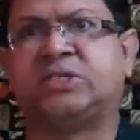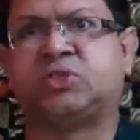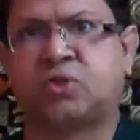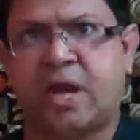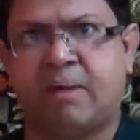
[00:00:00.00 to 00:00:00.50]

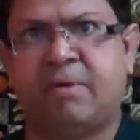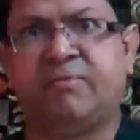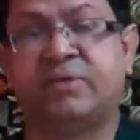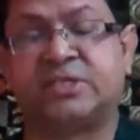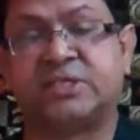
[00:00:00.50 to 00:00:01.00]
Tsunami,
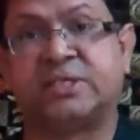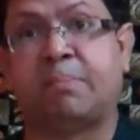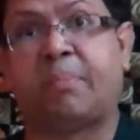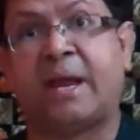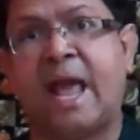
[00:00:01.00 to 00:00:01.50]
which is the
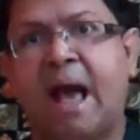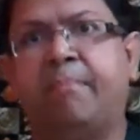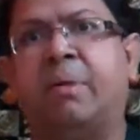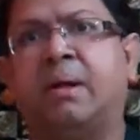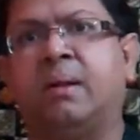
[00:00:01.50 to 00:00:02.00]

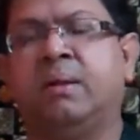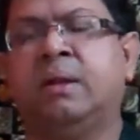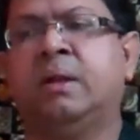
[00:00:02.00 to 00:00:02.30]
preamble